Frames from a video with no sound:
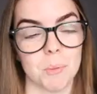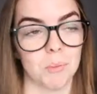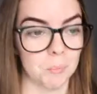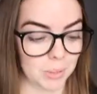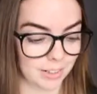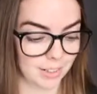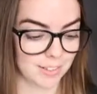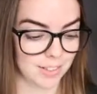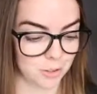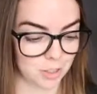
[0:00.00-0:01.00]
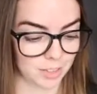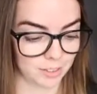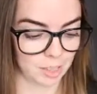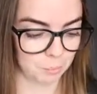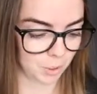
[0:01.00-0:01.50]
people might be like, that's literally
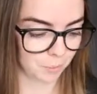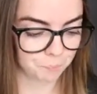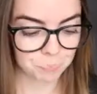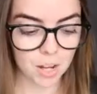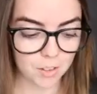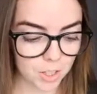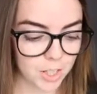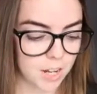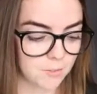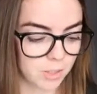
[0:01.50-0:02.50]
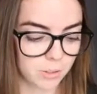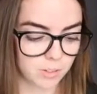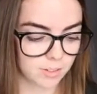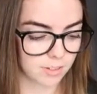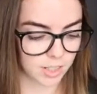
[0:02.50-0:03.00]
nothing, but 38
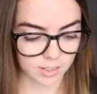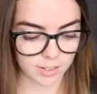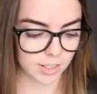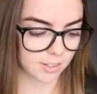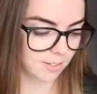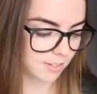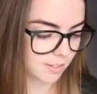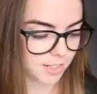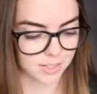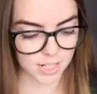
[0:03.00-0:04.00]
views, 36 down